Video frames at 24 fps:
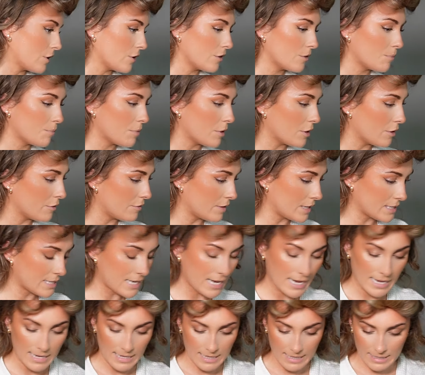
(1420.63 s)
got the perfect
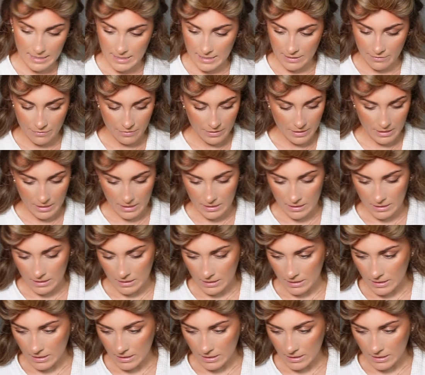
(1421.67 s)
highlighter for this,